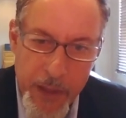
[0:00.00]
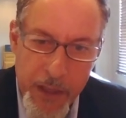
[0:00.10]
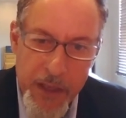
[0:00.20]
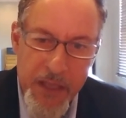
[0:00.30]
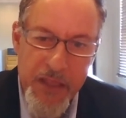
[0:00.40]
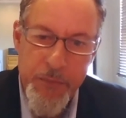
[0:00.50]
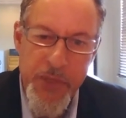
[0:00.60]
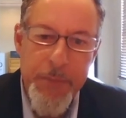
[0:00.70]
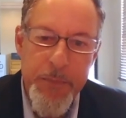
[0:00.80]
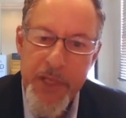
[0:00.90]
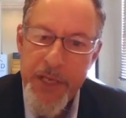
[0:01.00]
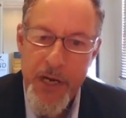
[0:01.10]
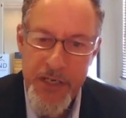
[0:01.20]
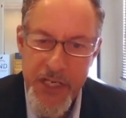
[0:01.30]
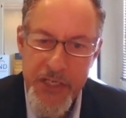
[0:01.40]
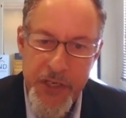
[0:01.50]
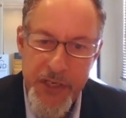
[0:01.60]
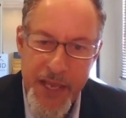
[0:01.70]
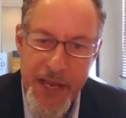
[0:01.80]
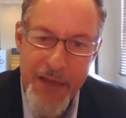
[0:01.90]
The people in our district
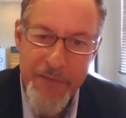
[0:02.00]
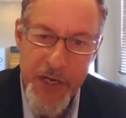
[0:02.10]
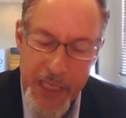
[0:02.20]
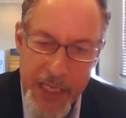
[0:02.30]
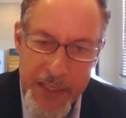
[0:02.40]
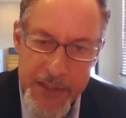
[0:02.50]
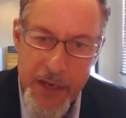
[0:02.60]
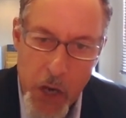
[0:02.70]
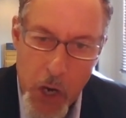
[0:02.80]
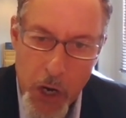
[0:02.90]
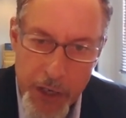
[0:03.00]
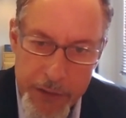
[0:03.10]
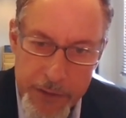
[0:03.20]
that have our kids at heart,